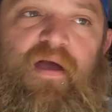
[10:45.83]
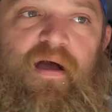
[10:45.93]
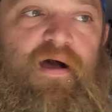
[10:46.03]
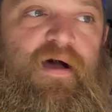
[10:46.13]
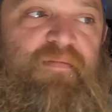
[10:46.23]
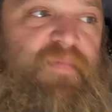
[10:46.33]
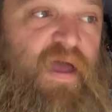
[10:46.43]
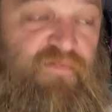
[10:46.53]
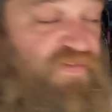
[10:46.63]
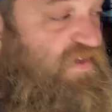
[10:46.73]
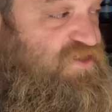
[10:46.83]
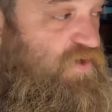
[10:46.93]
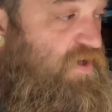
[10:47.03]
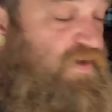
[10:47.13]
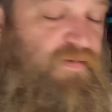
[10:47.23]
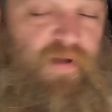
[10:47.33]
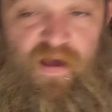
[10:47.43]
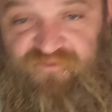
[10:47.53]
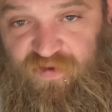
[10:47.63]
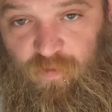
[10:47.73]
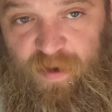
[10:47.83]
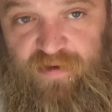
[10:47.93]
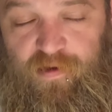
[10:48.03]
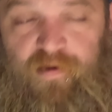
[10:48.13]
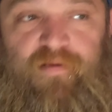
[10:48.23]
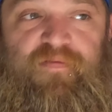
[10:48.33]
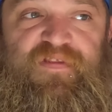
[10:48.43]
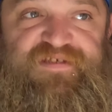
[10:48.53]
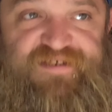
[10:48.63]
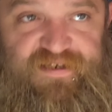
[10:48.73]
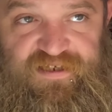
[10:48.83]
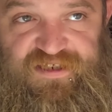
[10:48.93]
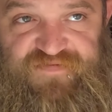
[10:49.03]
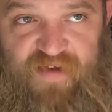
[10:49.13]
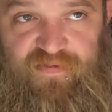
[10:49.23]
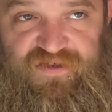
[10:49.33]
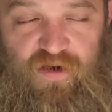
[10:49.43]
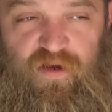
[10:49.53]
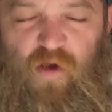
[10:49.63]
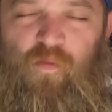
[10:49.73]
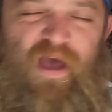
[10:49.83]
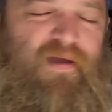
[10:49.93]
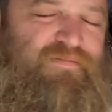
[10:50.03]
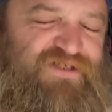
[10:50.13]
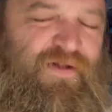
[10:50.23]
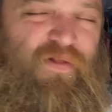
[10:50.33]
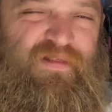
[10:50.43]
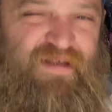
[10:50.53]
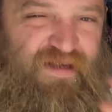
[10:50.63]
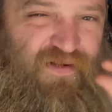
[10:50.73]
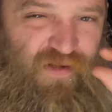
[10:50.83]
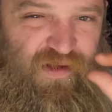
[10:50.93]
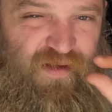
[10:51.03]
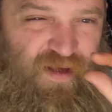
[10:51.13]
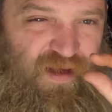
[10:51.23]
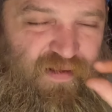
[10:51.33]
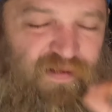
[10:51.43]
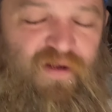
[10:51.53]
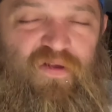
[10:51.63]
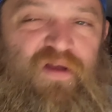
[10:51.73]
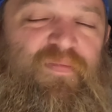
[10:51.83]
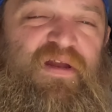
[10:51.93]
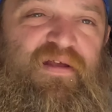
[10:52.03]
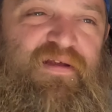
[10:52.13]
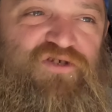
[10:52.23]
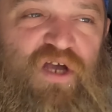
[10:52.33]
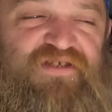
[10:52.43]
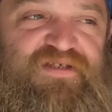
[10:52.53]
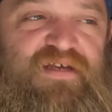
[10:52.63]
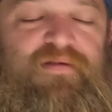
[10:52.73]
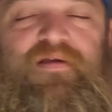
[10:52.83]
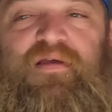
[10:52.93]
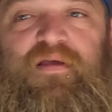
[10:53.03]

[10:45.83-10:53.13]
Um, everything's good. I feel better. The sickness is finally starting to go away. I'm still little, little itty bitty congested.